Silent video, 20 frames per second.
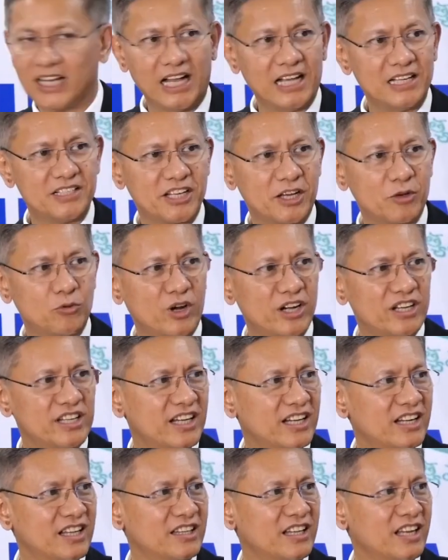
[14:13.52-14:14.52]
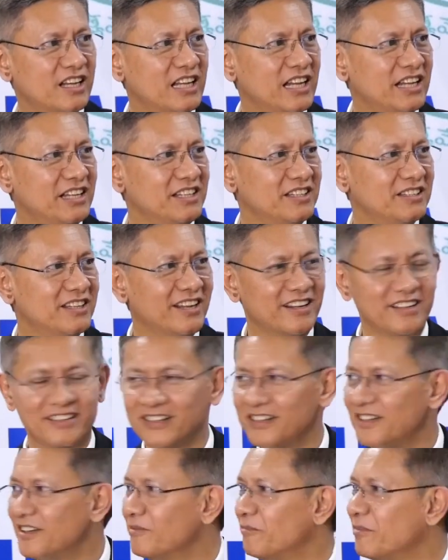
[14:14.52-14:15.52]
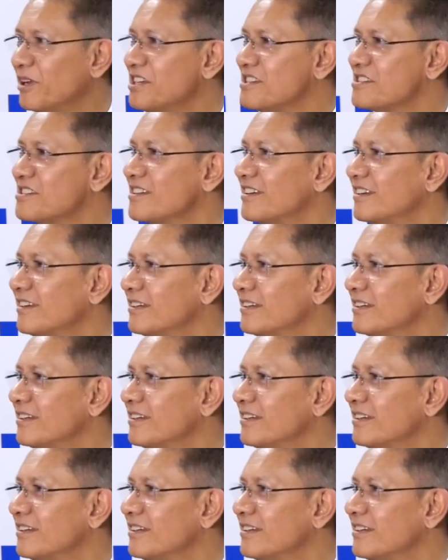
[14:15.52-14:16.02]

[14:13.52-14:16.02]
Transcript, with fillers: I'll take one here and then lady there. Please.